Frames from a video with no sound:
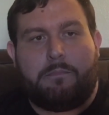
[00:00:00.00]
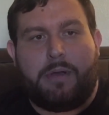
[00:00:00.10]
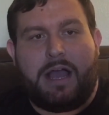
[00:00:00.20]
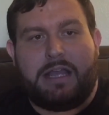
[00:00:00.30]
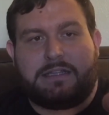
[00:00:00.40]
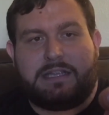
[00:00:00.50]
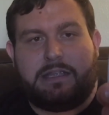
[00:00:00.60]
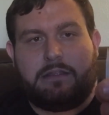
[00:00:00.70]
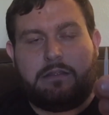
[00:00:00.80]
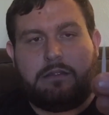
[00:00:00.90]
But
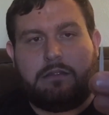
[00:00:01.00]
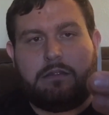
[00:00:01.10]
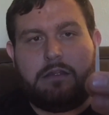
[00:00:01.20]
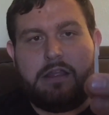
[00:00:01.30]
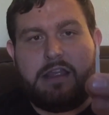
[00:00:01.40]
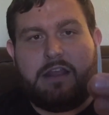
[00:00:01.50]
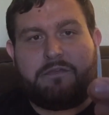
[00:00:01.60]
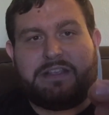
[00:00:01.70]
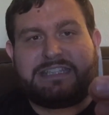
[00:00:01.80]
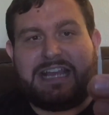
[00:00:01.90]

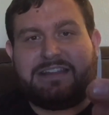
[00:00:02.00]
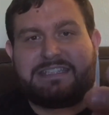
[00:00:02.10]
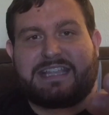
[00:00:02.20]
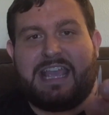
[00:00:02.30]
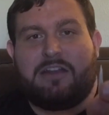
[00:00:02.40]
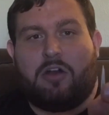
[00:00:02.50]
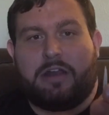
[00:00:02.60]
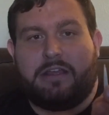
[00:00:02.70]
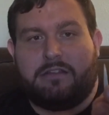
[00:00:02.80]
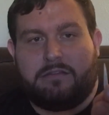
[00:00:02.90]
if this had the skin
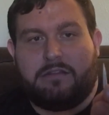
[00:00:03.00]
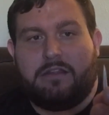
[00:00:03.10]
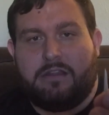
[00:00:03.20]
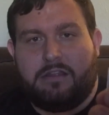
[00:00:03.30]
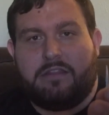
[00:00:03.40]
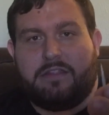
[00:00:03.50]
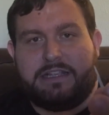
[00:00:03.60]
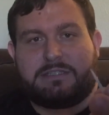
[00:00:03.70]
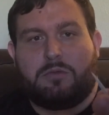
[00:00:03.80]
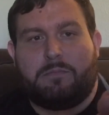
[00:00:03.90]
on it,
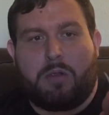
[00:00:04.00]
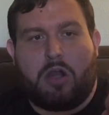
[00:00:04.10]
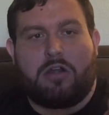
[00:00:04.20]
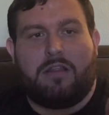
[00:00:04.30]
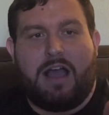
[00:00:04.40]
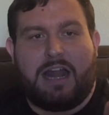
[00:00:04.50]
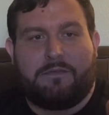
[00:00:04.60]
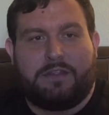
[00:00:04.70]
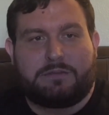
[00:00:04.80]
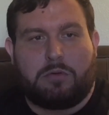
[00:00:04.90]
this would burn a lot
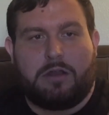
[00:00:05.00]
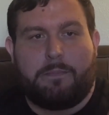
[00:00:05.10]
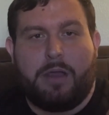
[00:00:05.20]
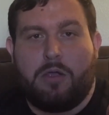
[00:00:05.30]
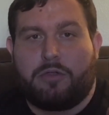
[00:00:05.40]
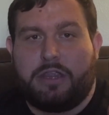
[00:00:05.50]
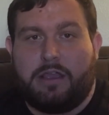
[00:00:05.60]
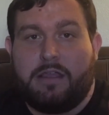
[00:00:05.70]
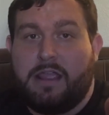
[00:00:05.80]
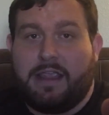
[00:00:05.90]
if this were to poke
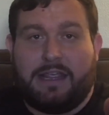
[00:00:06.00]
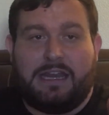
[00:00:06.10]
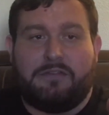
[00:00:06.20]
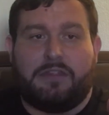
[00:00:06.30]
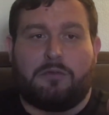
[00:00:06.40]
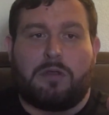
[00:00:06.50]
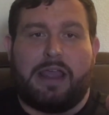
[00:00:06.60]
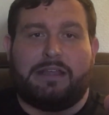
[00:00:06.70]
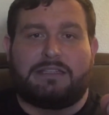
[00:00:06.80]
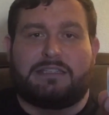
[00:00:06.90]
you, and even the
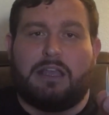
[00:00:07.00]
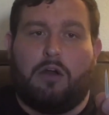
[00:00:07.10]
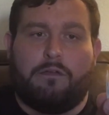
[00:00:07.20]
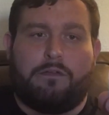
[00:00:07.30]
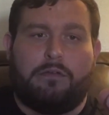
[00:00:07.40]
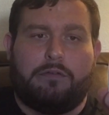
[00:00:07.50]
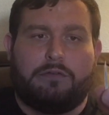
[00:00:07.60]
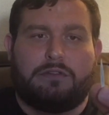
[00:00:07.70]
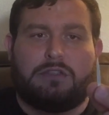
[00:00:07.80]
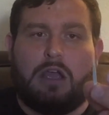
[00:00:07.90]
ray itself.
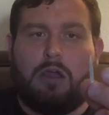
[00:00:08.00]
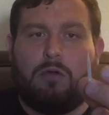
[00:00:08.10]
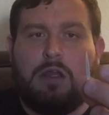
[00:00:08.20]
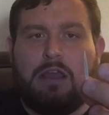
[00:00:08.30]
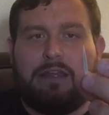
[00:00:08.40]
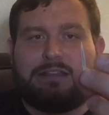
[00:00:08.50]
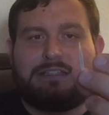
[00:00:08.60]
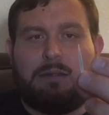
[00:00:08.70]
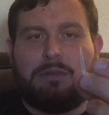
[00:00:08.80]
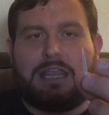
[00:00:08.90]
So that's
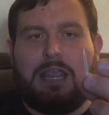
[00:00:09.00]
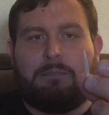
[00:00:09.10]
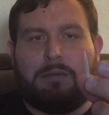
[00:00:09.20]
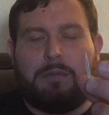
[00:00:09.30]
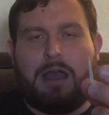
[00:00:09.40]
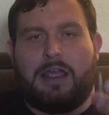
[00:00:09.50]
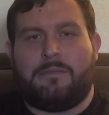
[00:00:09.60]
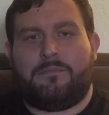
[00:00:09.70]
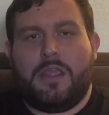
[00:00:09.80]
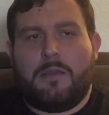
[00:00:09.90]
something to keep in
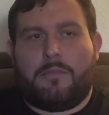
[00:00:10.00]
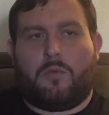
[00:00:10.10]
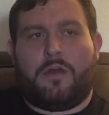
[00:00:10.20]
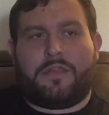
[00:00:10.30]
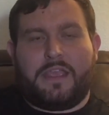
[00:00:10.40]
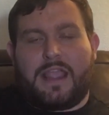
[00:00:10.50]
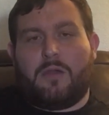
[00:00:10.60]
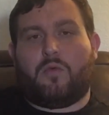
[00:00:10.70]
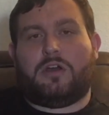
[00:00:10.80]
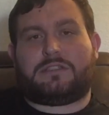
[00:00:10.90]
mind. But one thing
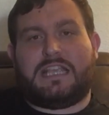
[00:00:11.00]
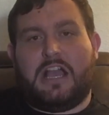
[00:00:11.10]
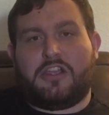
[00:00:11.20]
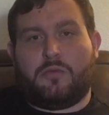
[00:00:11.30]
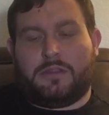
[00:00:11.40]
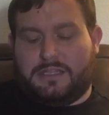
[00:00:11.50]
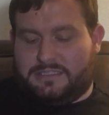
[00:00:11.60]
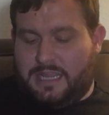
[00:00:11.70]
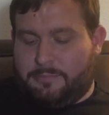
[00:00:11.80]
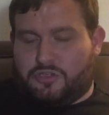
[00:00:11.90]
I will tell you with the
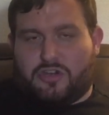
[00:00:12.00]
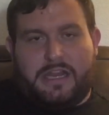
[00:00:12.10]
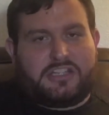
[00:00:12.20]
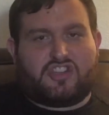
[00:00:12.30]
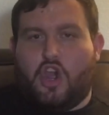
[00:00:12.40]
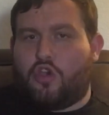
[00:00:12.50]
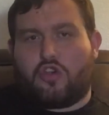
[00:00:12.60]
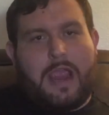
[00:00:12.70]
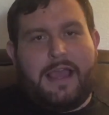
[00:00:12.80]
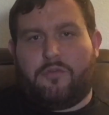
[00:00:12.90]
substrate is no
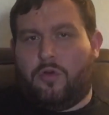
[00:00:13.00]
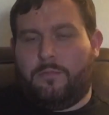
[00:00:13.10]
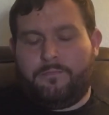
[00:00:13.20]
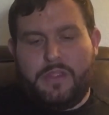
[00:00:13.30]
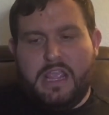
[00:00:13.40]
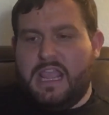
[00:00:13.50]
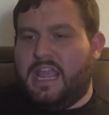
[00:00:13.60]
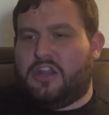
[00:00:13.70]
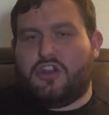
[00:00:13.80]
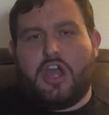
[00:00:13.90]
gravel
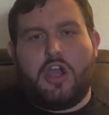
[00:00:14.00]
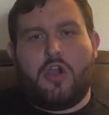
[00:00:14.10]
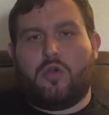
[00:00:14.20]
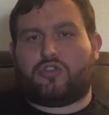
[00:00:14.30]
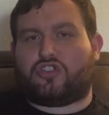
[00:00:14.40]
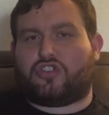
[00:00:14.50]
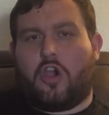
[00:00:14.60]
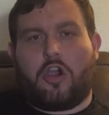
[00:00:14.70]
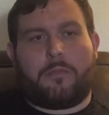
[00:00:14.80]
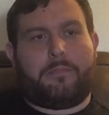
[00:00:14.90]
and no
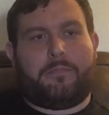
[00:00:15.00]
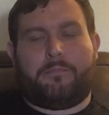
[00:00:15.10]
sharp